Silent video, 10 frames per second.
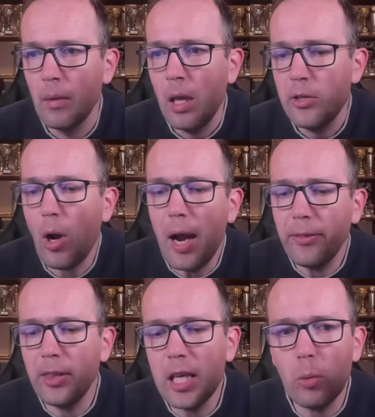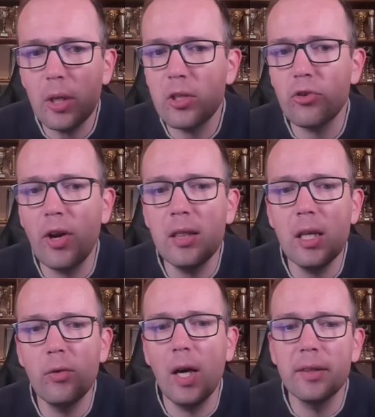So I think what's
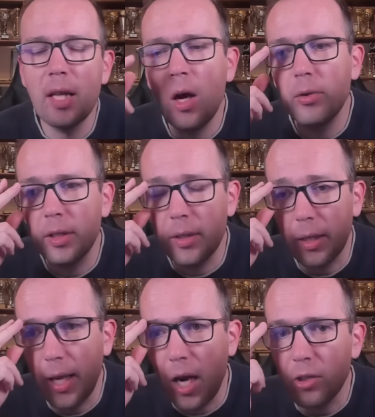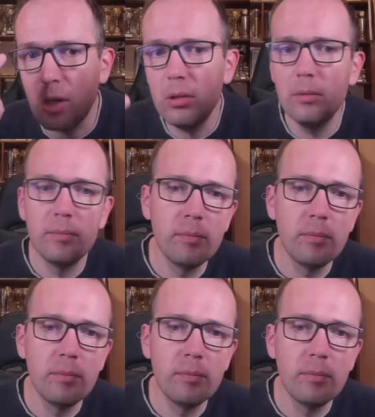trendy right now in the Caro